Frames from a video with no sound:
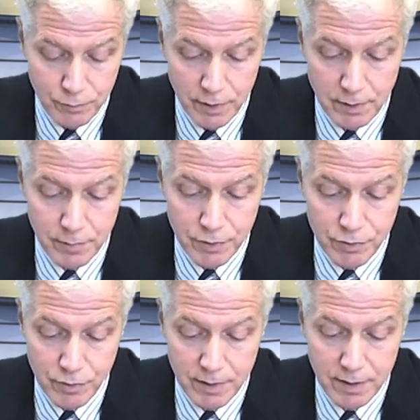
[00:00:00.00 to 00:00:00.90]
We can be
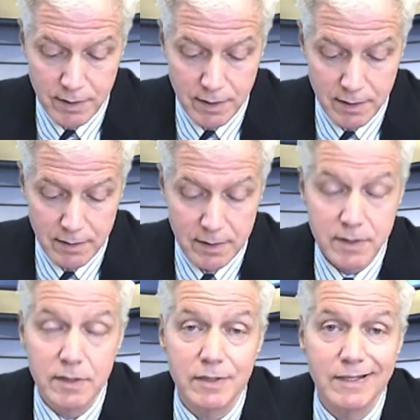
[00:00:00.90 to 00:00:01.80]
sure that
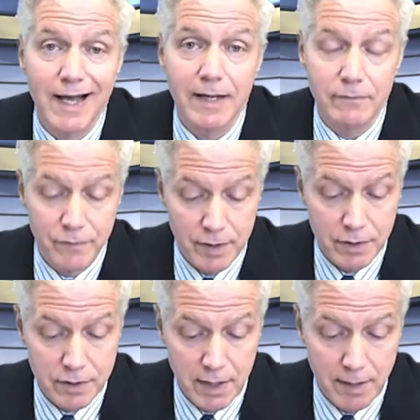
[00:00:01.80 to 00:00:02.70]
this is not
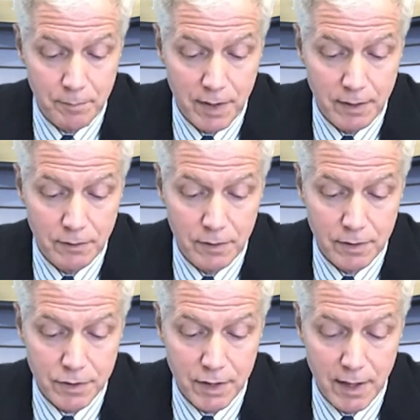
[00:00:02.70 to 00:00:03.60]
finished yet by a
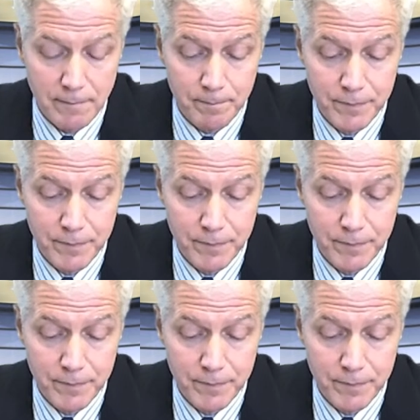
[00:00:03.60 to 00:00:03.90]
long shot.